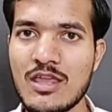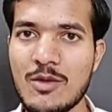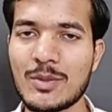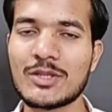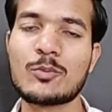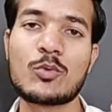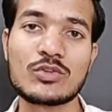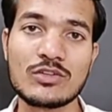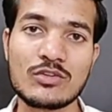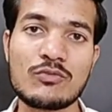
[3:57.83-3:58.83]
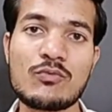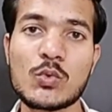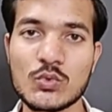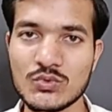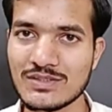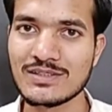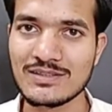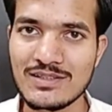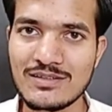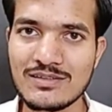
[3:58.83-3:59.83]
by the process of
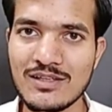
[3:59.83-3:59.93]
photosynthesis,